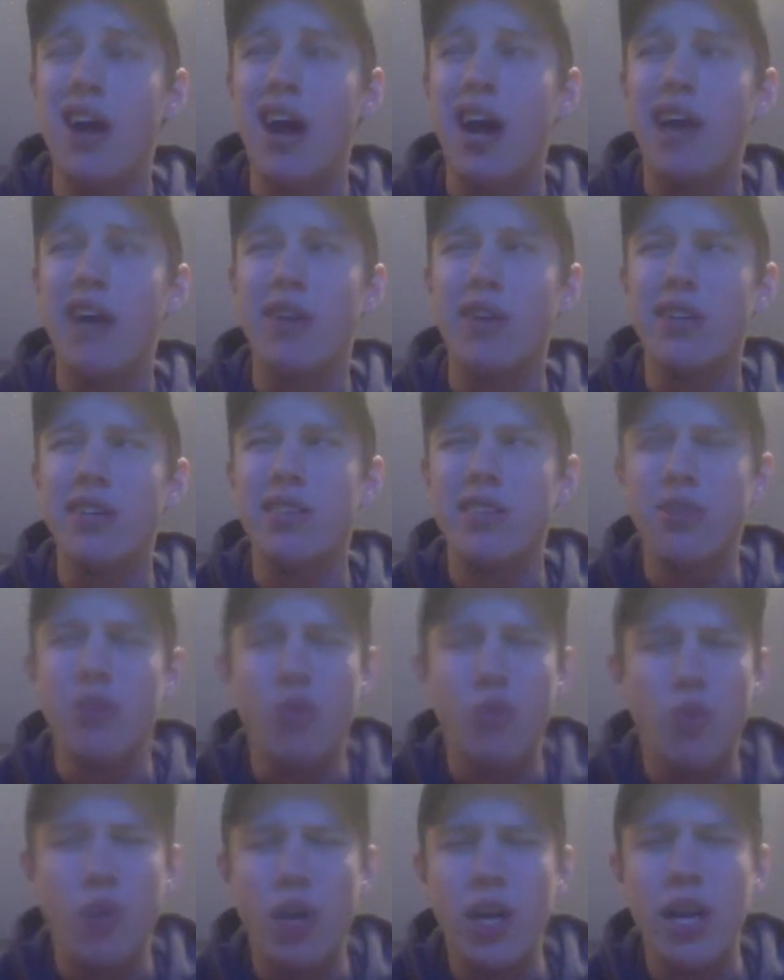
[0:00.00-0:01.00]
I don't
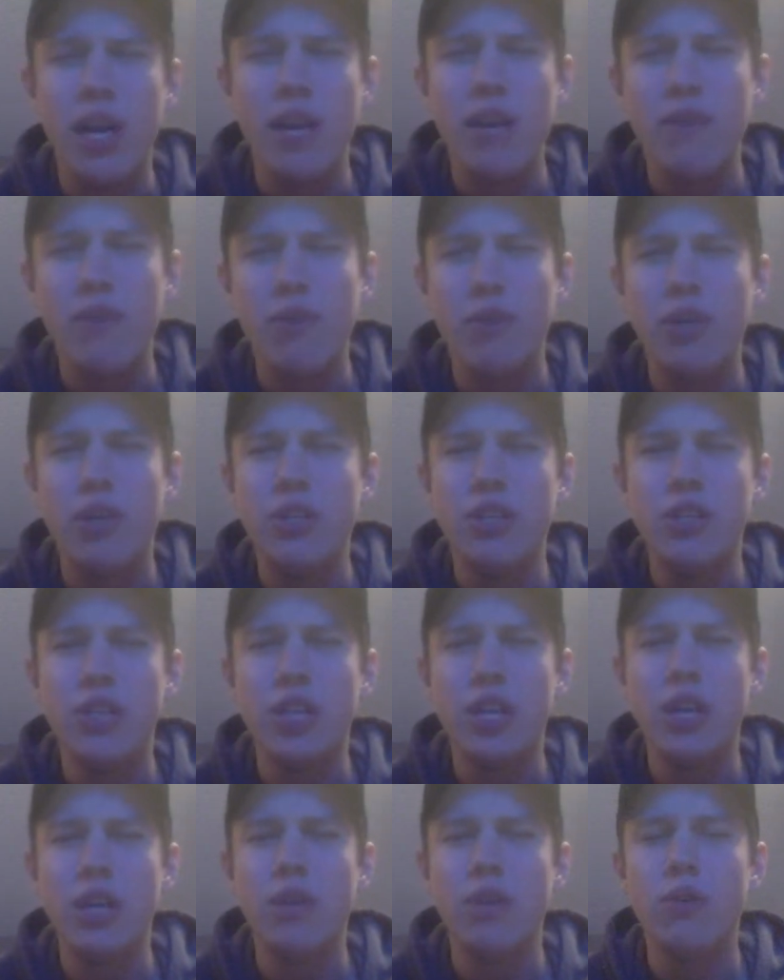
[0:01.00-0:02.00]
necessarily want any of the winners to
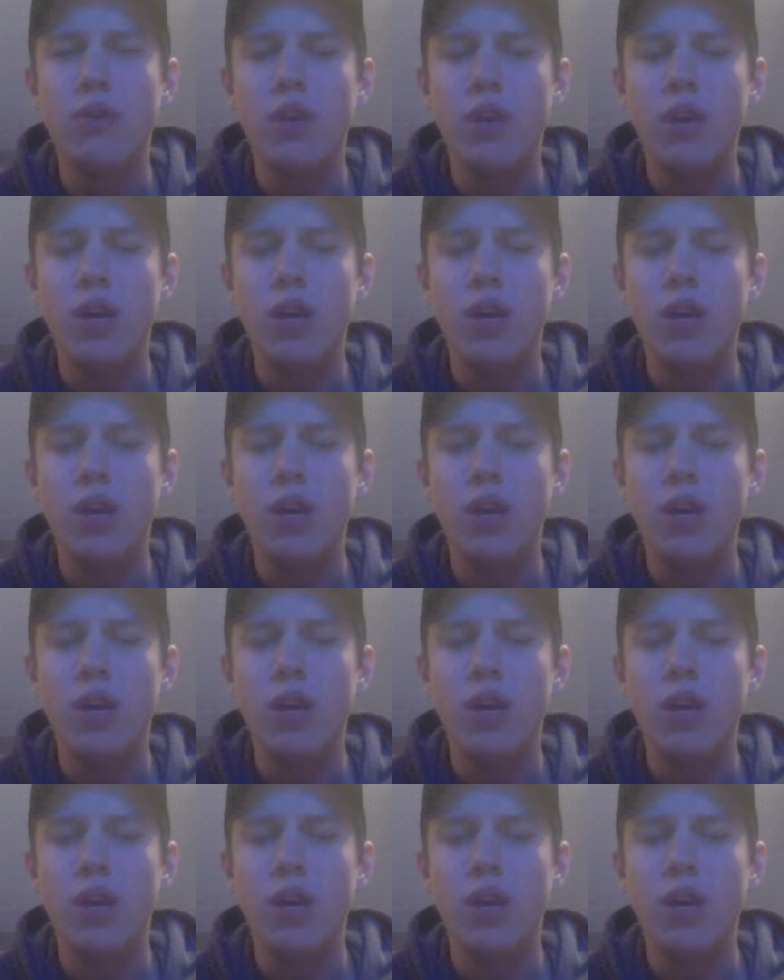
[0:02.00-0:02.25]
go,